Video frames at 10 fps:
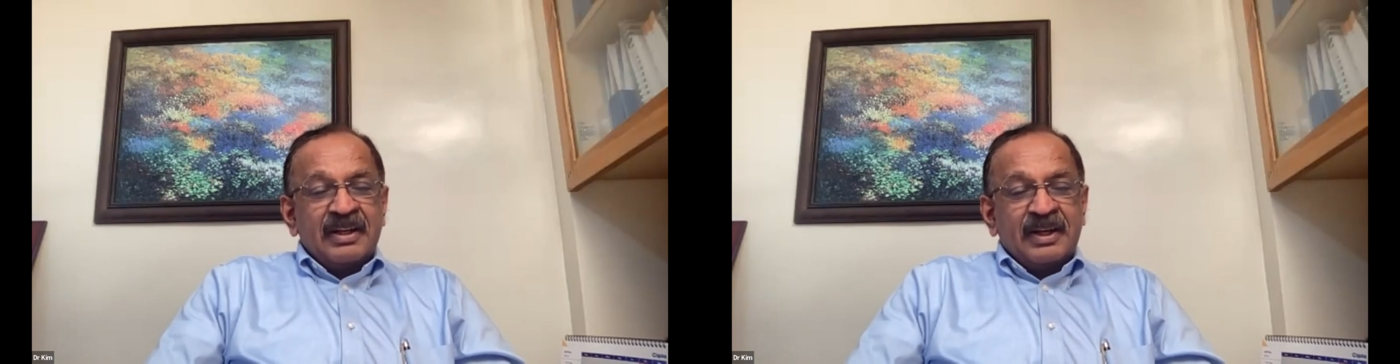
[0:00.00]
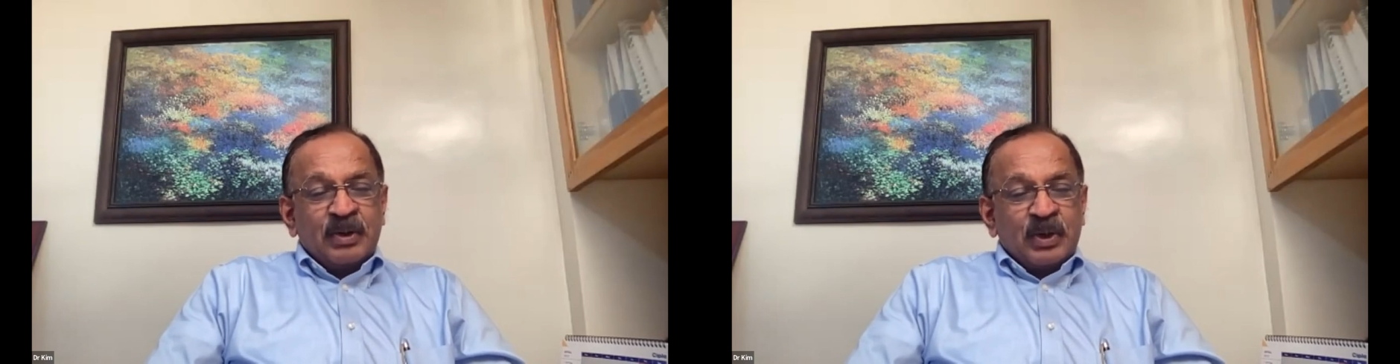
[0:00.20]

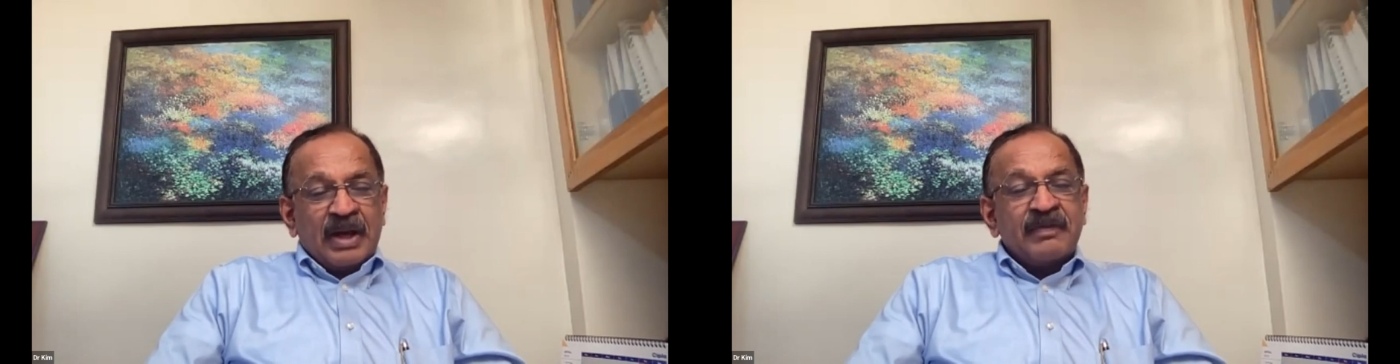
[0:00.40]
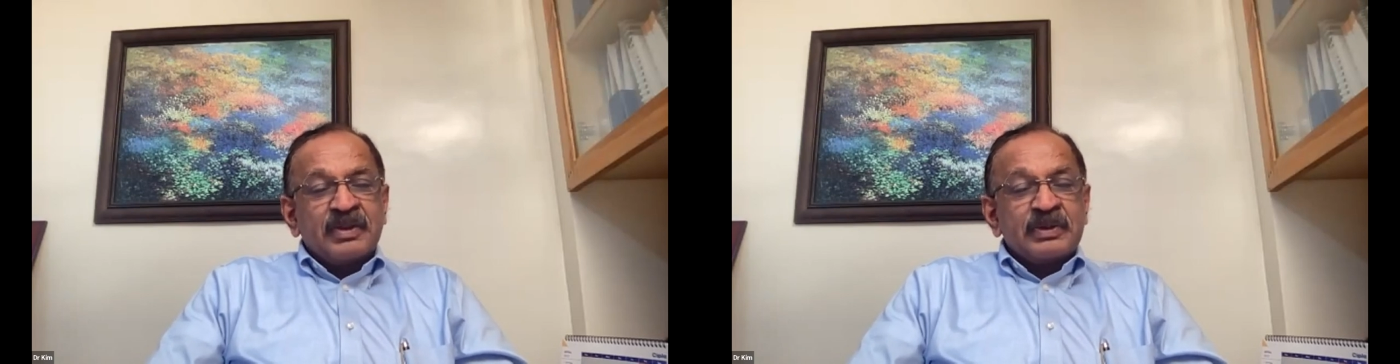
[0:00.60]
They don't
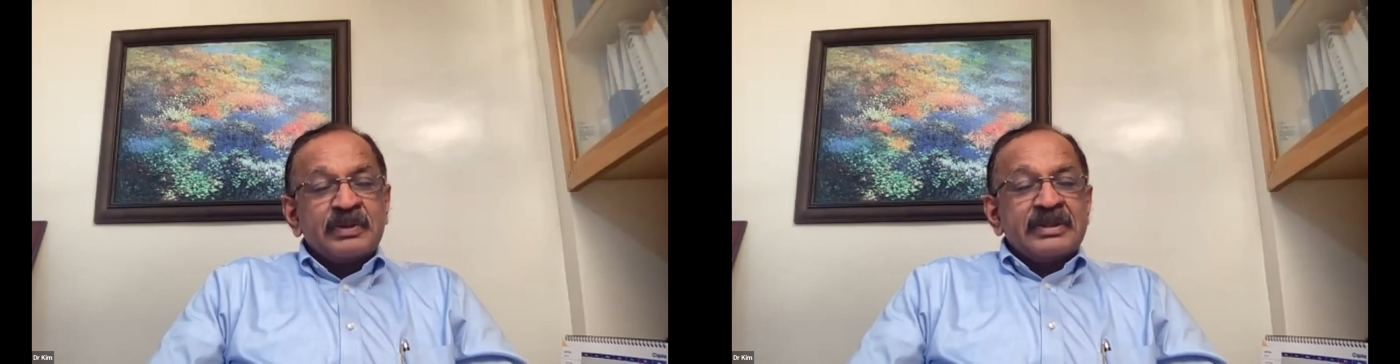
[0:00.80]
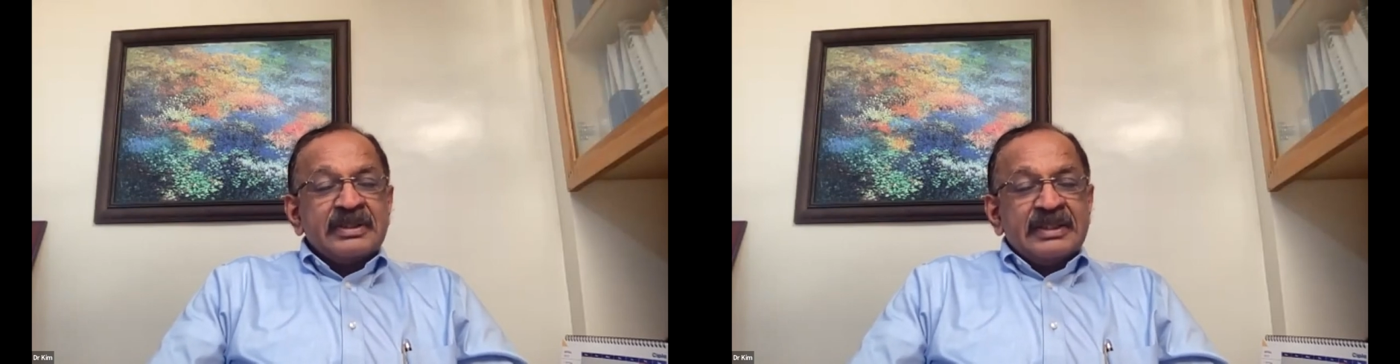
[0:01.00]
have to
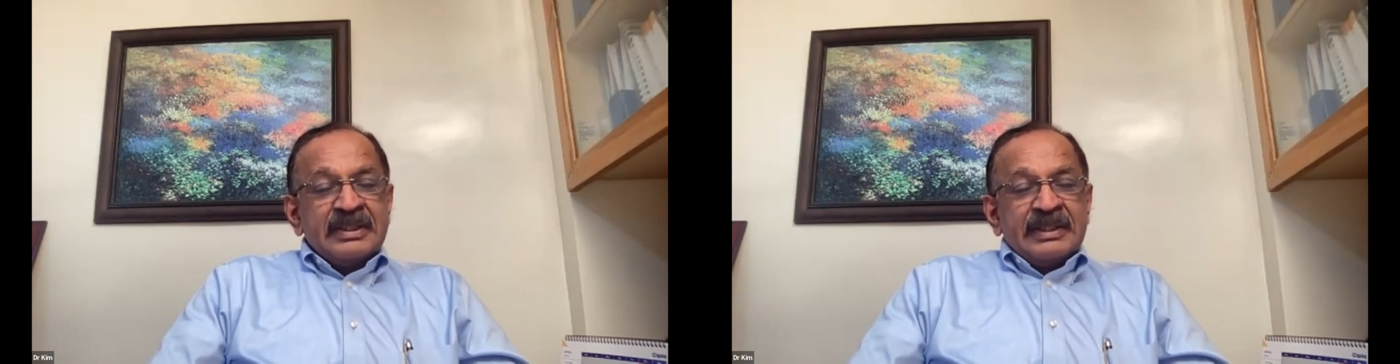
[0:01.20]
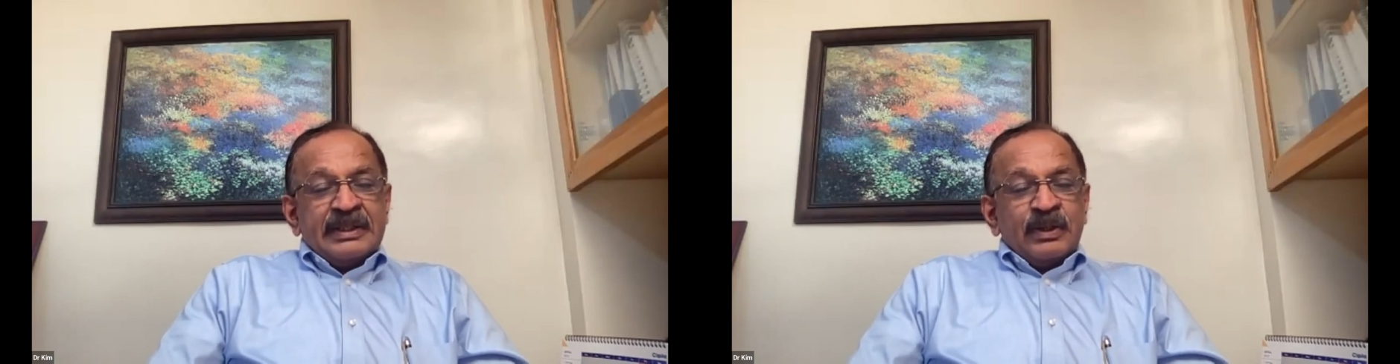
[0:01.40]

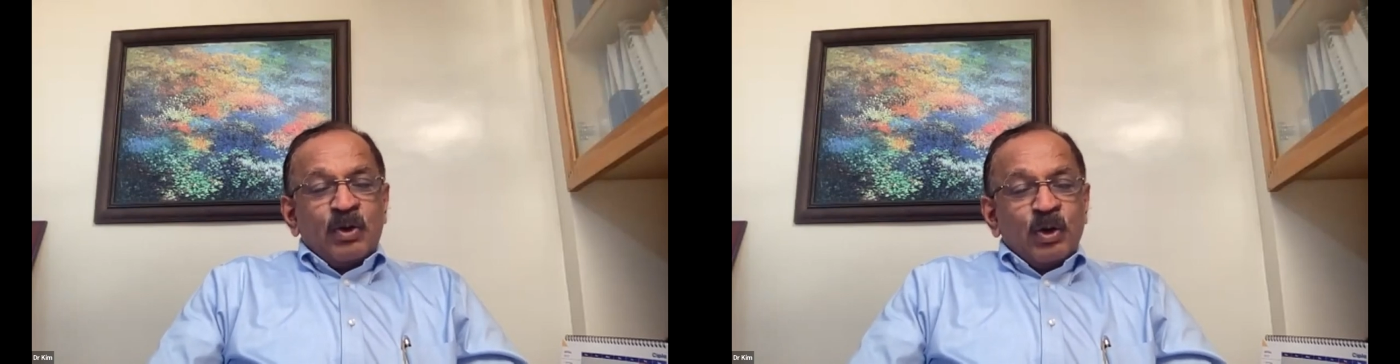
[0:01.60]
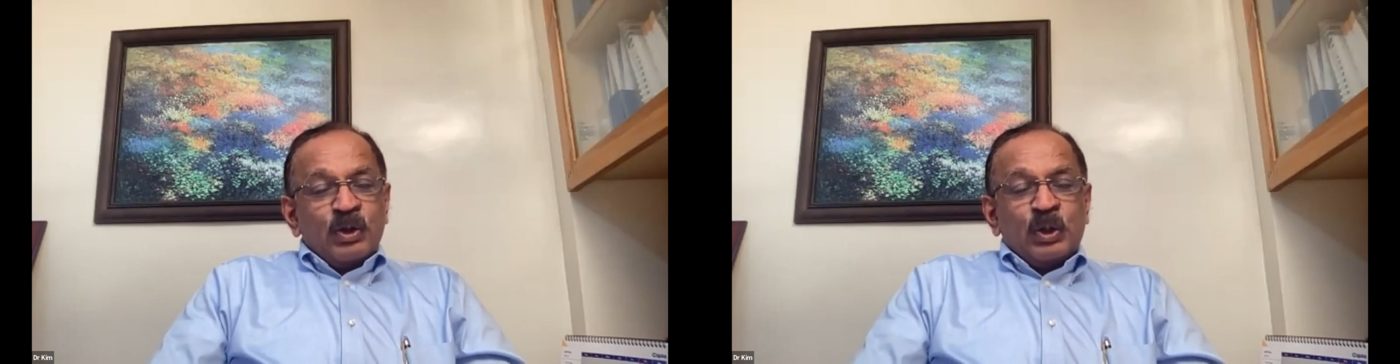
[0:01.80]

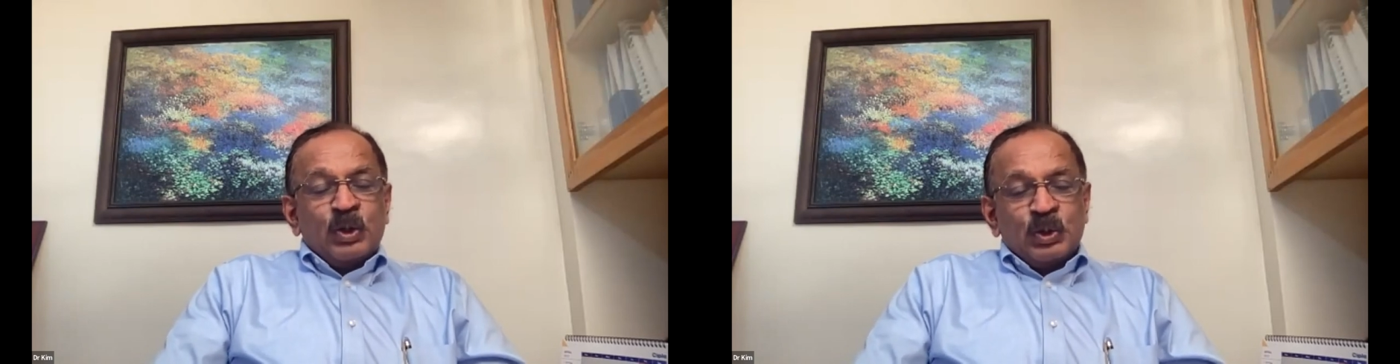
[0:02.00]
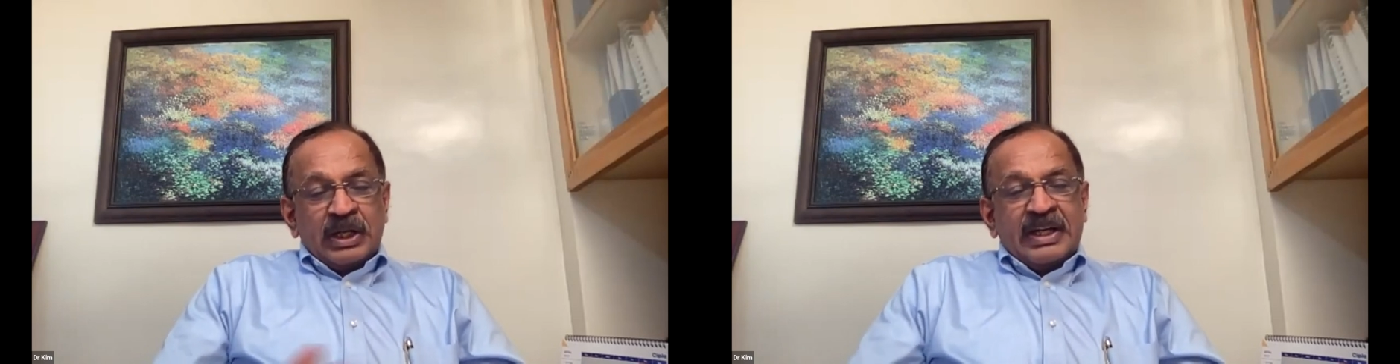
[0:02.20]
go
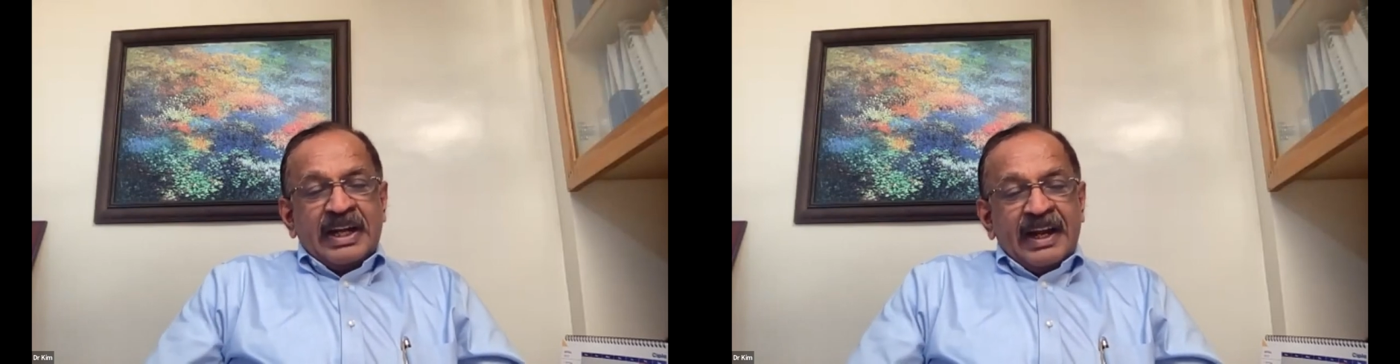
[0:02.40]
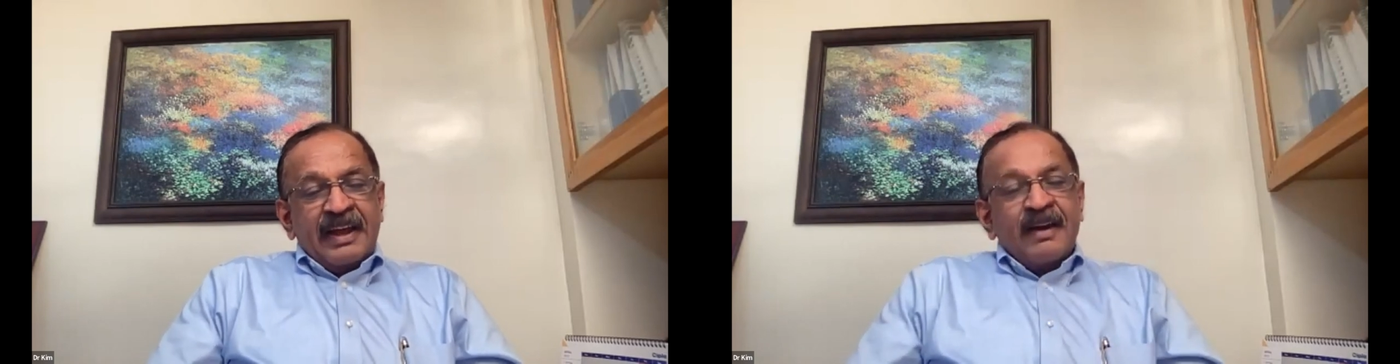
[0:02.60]
through the
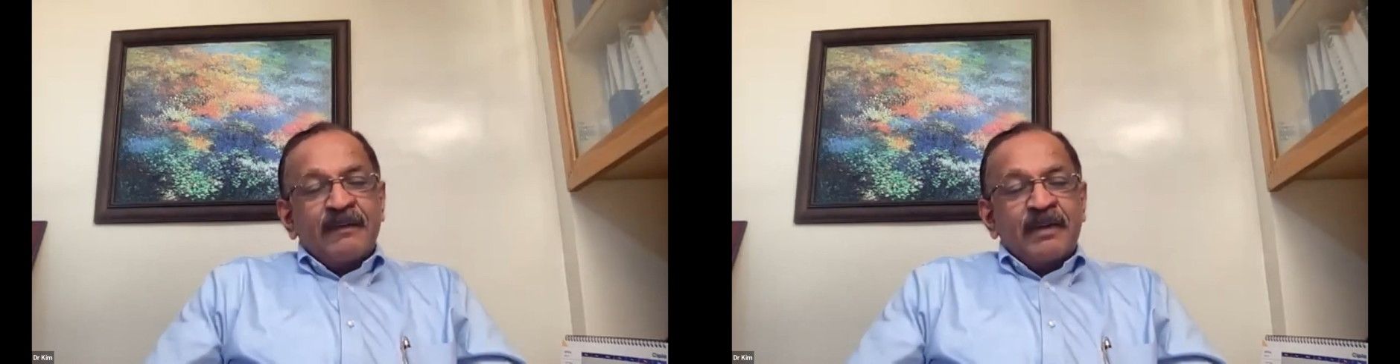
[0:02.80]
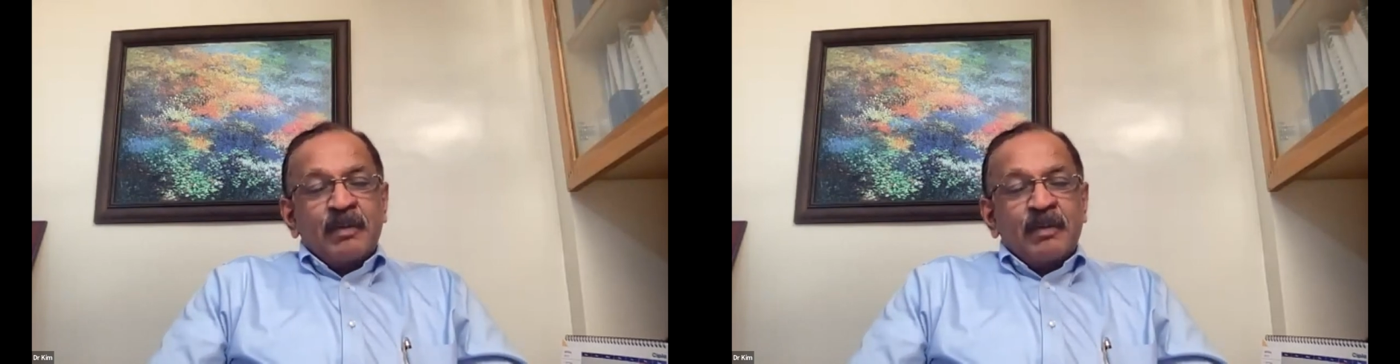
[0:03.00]
grading of